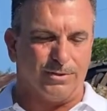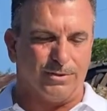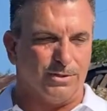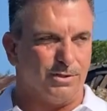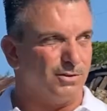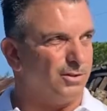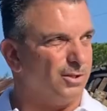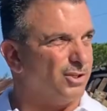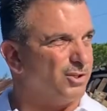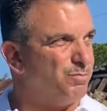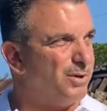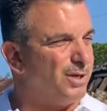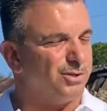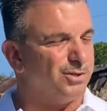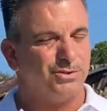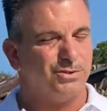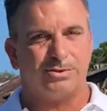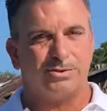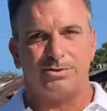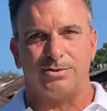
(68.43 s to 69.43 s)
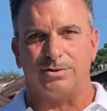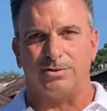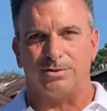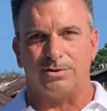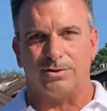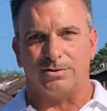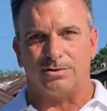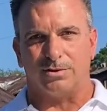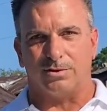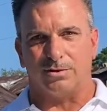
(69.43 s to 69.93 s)
This business
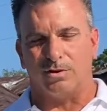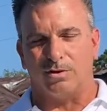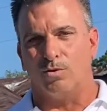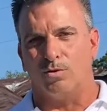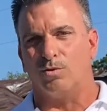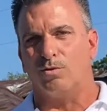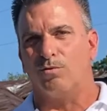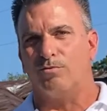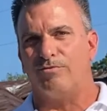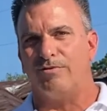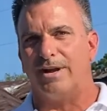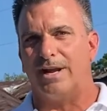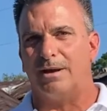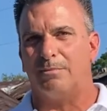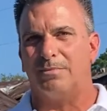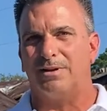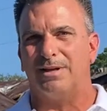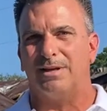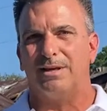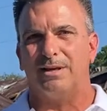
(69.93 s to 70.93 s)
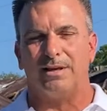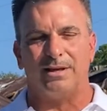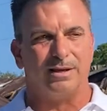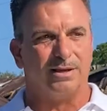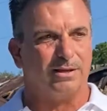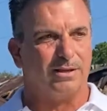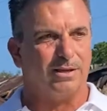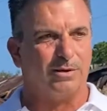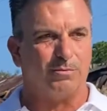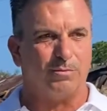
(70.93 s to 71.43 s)
is a local family,
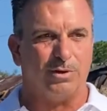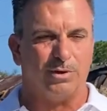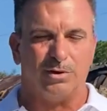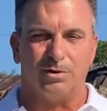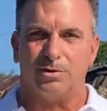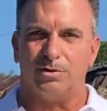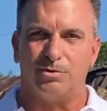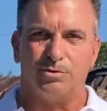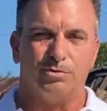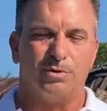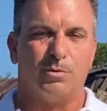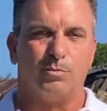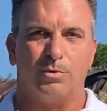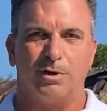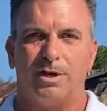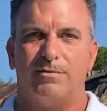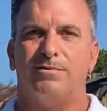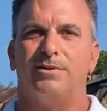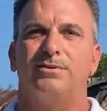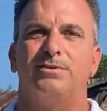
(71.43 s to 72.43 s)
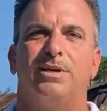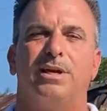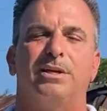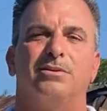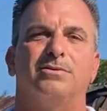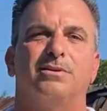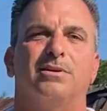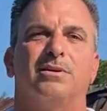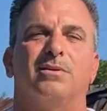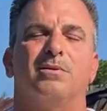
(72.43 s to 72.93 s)
and we're going to do it whatever it
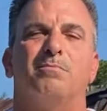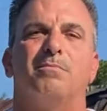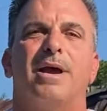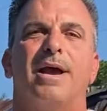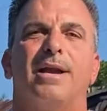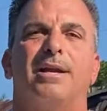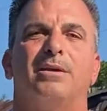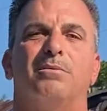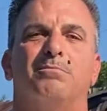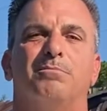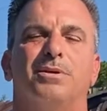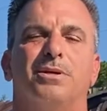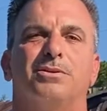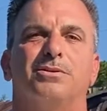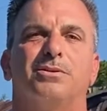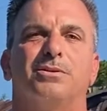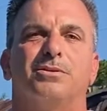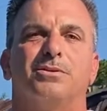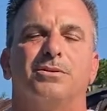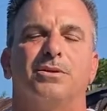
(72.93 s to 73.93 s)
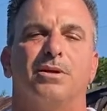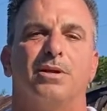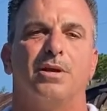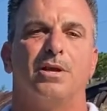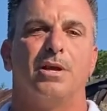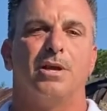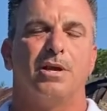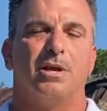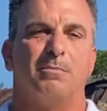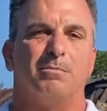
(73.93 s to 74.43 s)
takes to get them back in business.
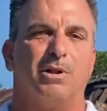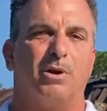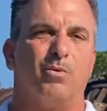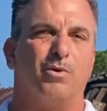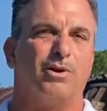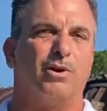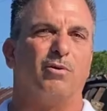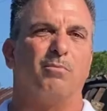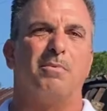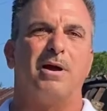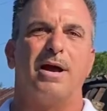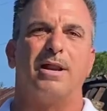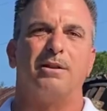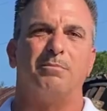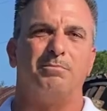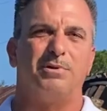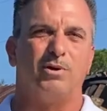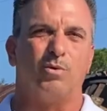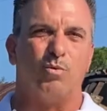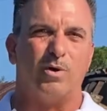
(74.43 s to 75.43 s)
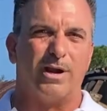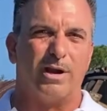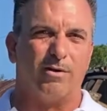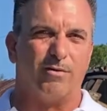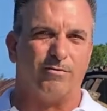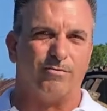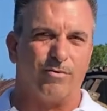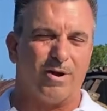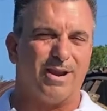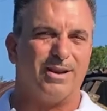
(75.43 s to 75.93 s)
But I want everybody to be aware
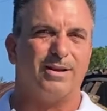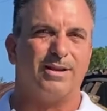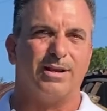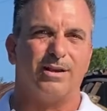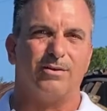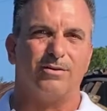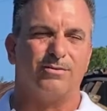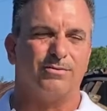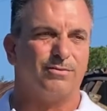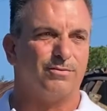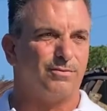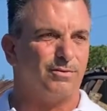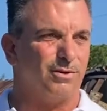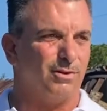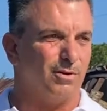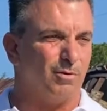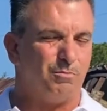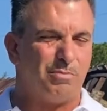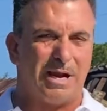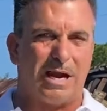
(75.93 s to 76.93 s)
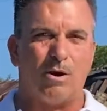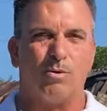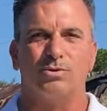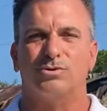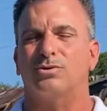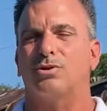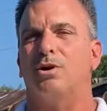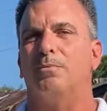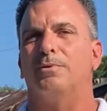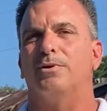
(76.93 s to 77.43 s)
of right now,
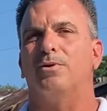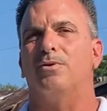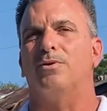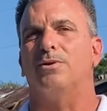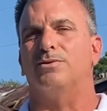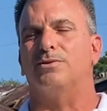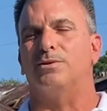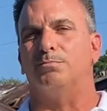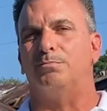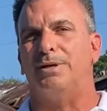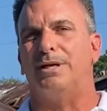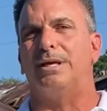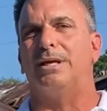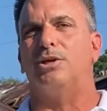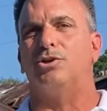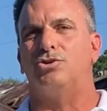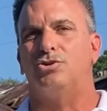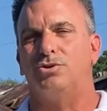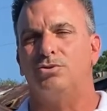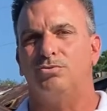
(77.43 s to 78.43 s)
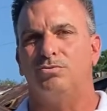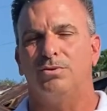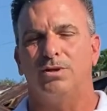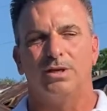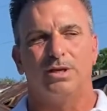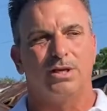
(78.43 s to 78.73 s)
power's coming on. It's a big issue.